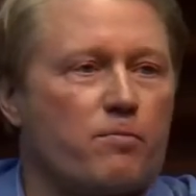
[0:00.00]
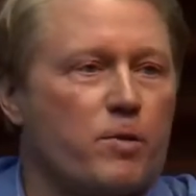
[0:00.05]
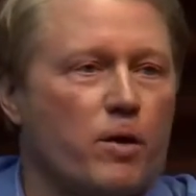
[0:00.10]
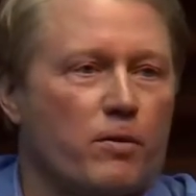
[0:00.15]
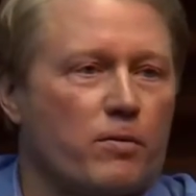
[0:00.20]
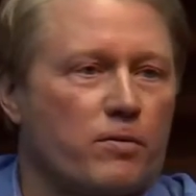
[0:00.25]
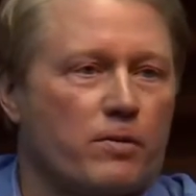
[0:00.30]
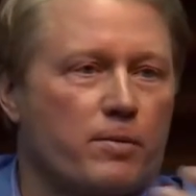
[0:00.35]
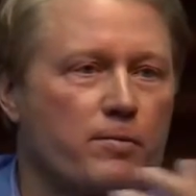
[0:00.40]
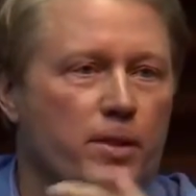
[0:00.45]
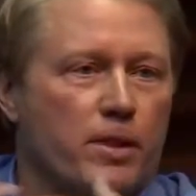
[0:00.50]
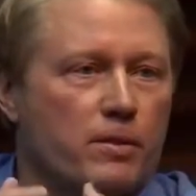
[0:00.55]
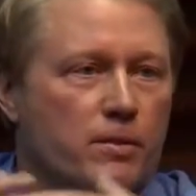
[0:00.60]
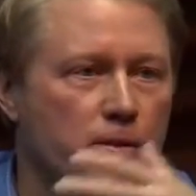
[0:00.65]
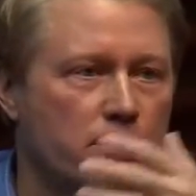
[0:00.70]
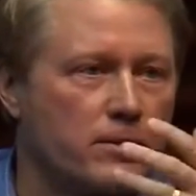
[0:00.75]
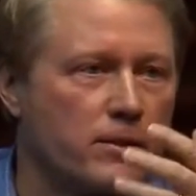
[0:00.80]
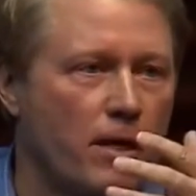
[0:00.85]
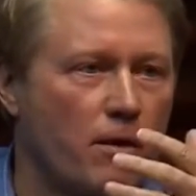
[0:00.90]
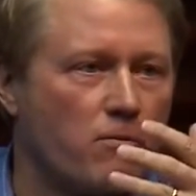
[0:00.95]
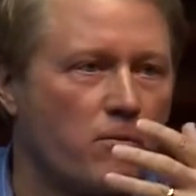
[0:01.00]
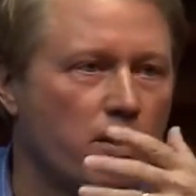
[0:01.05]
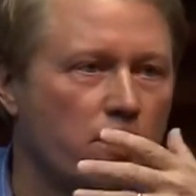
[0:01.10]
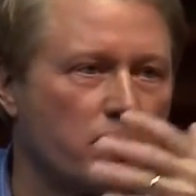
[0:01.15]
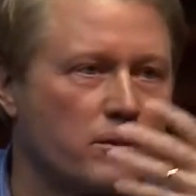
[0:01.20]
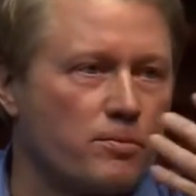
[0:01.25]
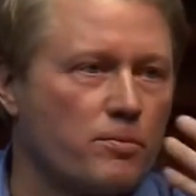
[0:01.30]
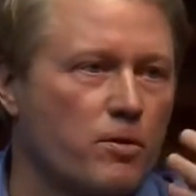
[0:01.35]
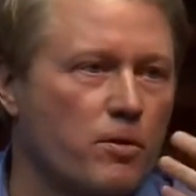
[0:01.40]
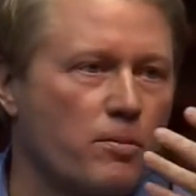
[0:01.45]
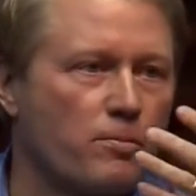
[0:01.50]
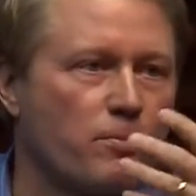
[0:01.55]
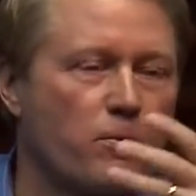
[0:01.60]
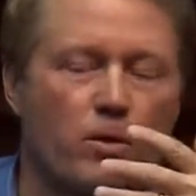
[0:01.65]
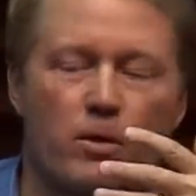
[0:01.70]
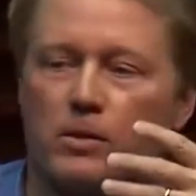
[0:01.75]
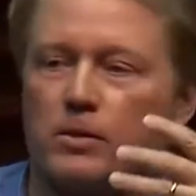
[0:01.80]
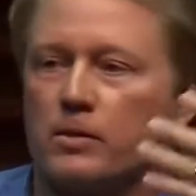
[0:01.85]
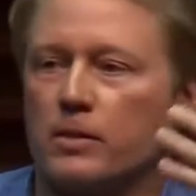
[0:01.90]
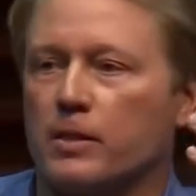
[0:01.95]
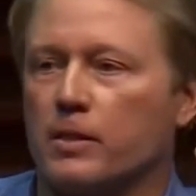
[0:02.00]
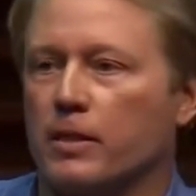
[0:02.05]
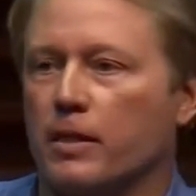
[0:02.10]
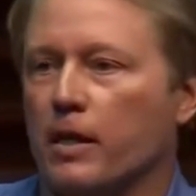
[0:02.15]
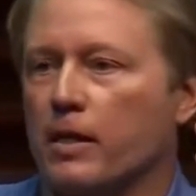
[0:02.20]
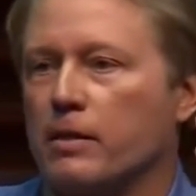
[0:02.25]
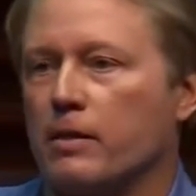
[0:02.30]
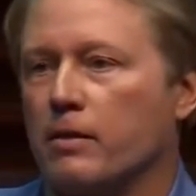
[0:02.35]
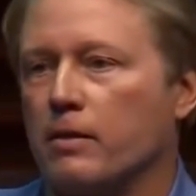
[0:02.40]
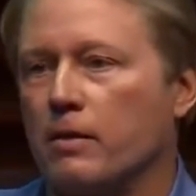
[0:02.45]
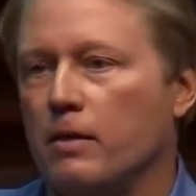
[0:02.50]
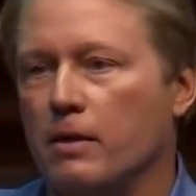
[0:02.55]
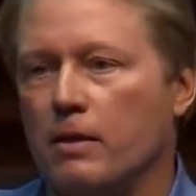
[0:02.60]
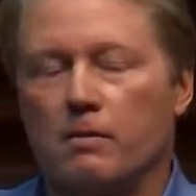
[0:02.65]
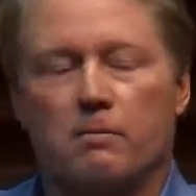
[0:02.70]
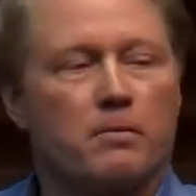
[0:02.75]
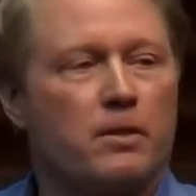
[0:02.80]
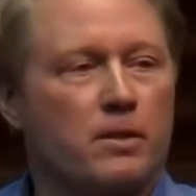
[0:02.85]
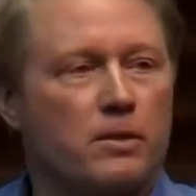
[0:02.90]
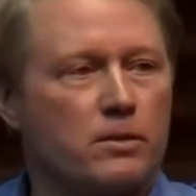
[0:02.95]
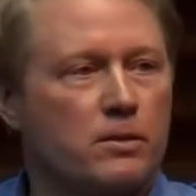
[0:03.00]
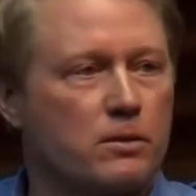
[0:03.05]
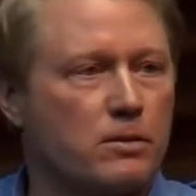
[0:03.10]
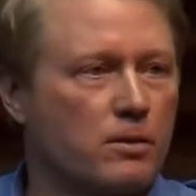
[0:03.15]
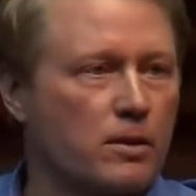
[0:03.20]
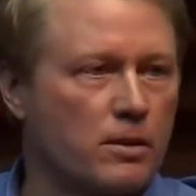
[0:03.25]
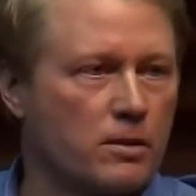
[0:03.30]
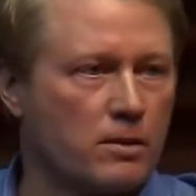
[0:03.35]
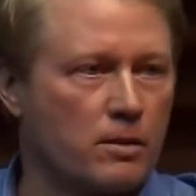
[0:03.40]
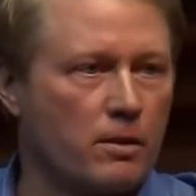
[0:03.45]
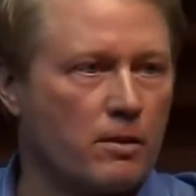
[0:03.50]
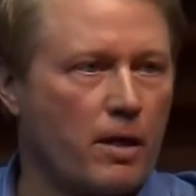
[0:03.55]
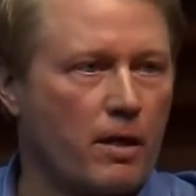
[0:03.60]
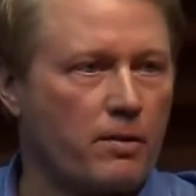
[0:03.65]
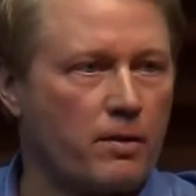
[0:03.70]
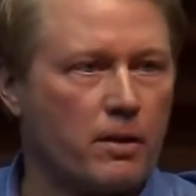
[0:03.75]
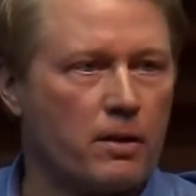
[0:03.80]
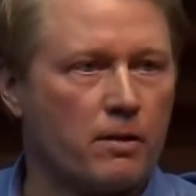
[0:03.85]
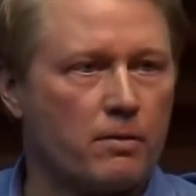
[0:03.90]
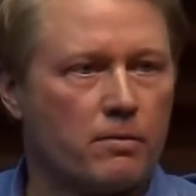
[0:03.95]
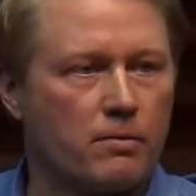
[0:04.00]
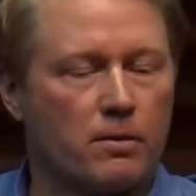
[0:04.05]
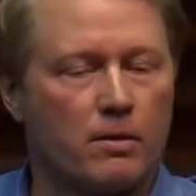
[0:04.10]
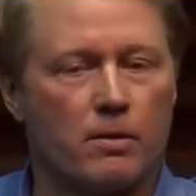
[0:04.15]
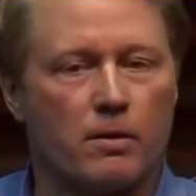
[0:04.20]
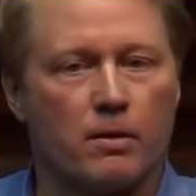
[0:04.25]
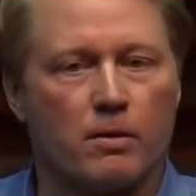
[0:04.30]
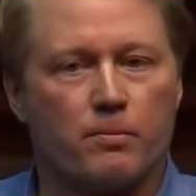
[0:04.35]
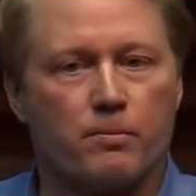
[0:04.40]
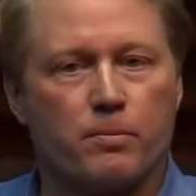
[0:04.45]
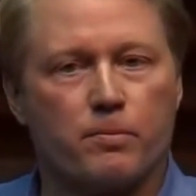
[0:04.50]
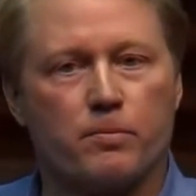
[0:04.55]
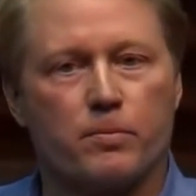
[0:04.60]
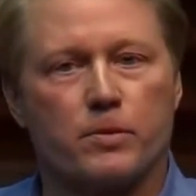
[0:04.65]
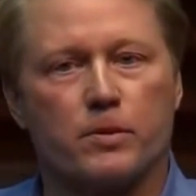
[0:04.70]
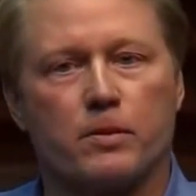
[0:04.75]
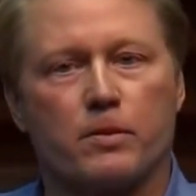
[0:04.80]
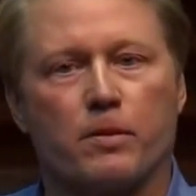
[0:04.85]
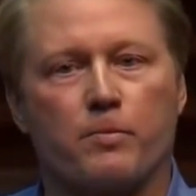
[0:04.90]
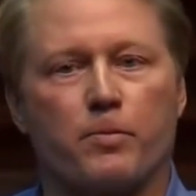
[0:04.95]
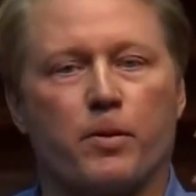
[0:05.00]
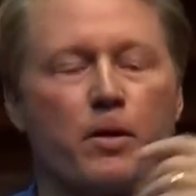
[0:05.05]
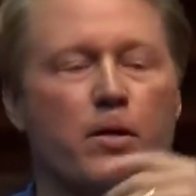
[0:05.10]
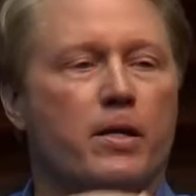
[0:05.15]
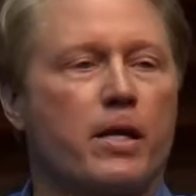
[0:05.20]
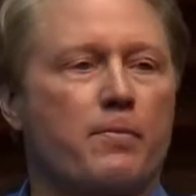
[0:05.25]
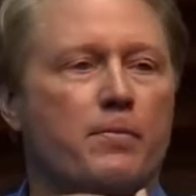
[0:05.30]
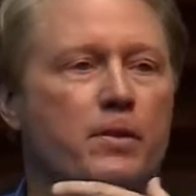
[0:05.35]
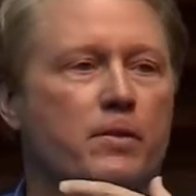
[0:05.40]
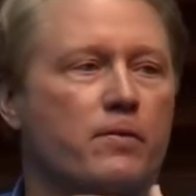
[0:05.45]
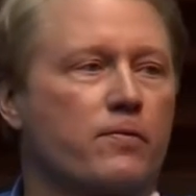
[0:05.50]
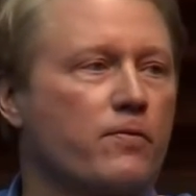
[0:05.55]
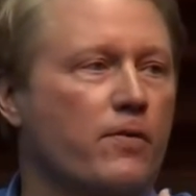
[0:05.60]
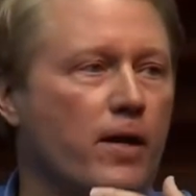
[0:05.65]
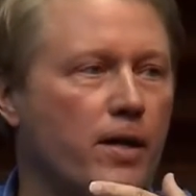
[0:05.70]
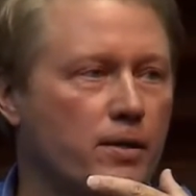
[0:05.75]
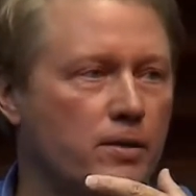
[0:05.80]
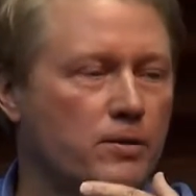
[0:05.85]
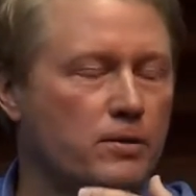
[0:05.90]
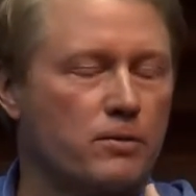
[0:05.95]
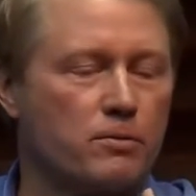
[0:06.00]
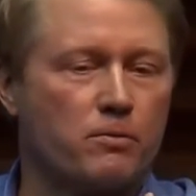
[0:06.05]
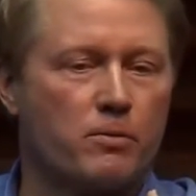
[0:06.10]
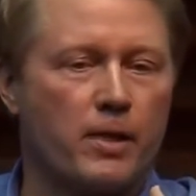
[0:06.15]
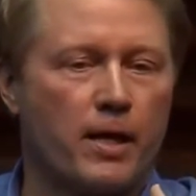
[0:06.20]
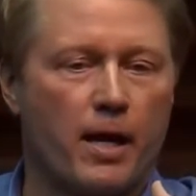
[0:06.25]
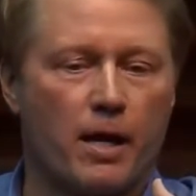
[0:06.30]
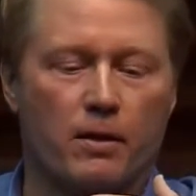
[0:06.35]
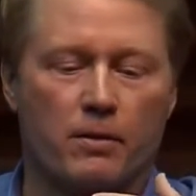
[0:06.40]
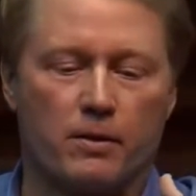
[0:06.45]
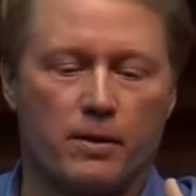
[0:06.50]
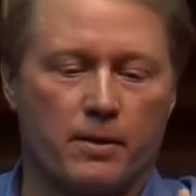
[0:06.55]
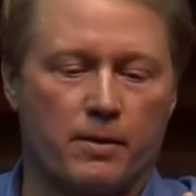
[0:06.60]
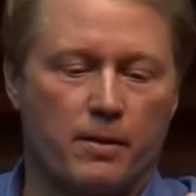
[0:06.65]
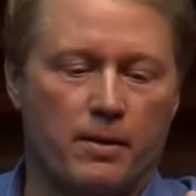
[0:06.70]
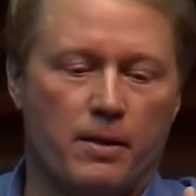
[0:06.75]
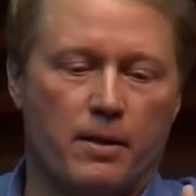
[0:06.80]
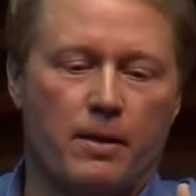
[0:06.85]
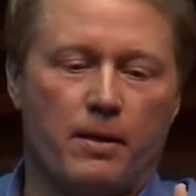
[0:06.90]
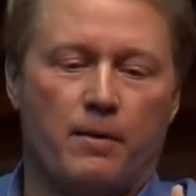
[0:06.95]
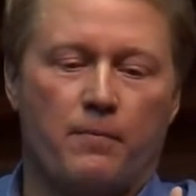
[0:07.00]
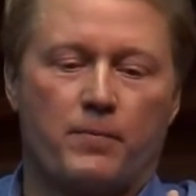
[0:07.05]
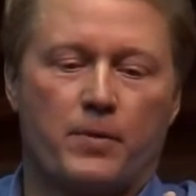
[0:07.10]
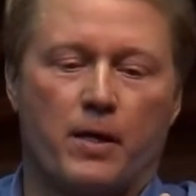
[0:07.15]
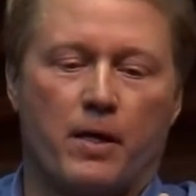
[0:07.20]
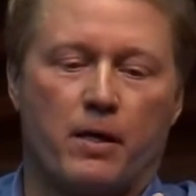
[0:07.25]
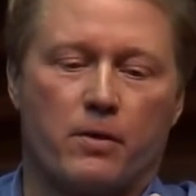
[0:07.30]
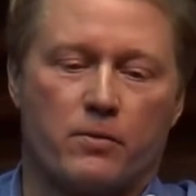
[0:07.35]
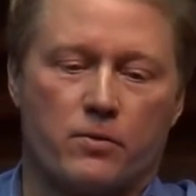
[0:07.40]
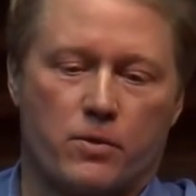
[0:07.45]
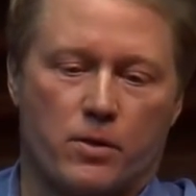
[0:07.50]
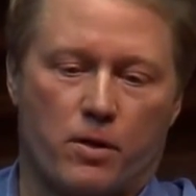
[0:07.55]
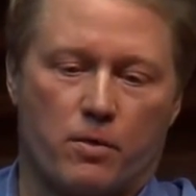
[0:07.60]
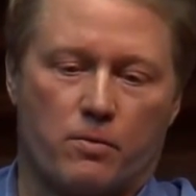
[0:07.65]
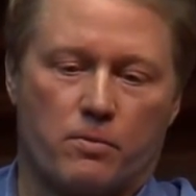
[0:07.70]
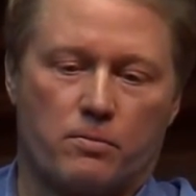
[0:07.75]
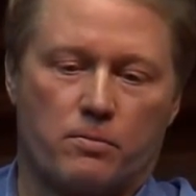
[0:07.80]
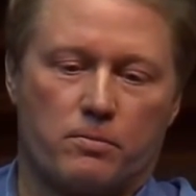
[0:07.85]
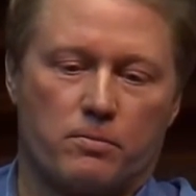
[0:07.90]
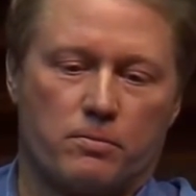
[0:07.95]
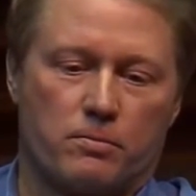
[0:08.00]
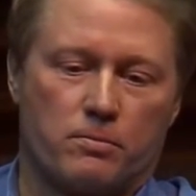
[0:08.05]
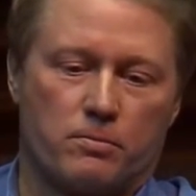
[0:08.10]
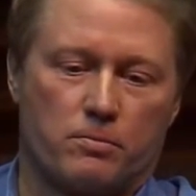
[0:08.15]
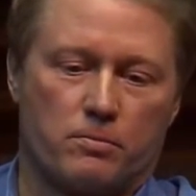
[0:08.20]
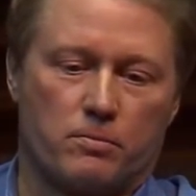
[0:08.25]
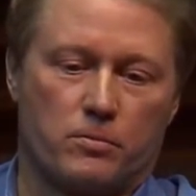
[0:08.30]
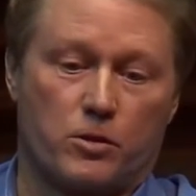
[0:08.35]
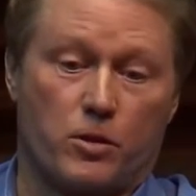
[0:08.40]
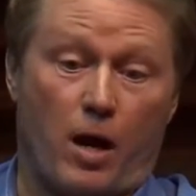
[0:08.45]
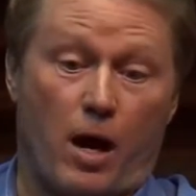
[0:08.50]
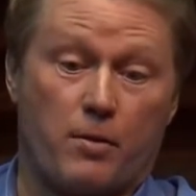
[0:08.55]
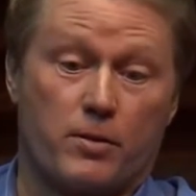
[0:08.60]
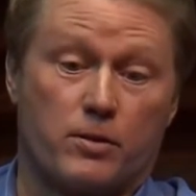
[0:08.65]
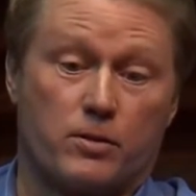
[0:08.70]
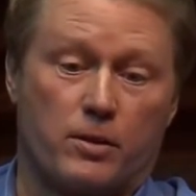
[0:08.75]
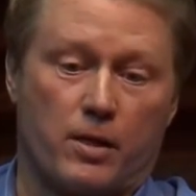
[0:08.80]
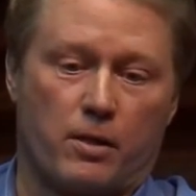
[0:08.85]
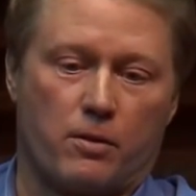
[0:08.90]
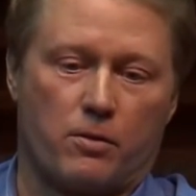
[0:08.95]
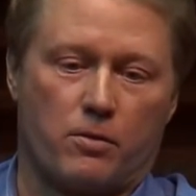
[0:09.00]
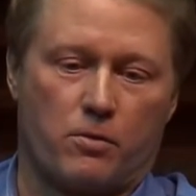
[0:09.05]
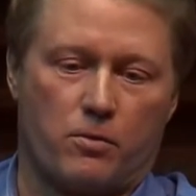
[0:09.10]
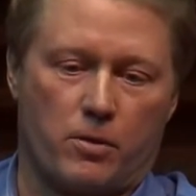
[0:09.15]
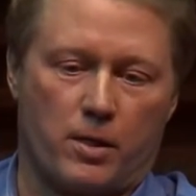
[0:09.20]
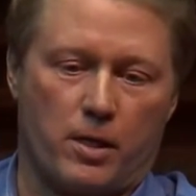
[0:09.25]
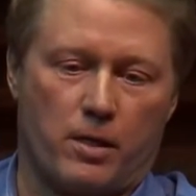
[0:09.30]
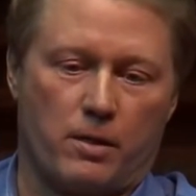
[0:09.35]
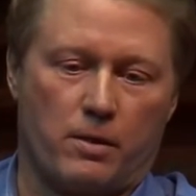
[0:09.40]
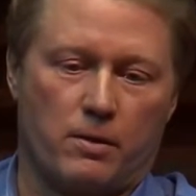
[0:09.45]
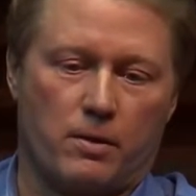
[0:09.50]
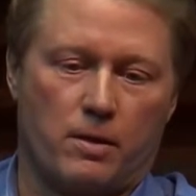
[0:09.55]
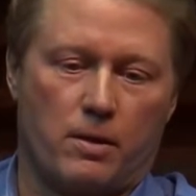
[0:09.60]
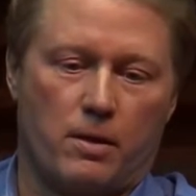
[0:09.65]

both. I mean, to say one's more important than the other is, is a, I think, a, a, a paradigm that defies reality. And so, so I would say three.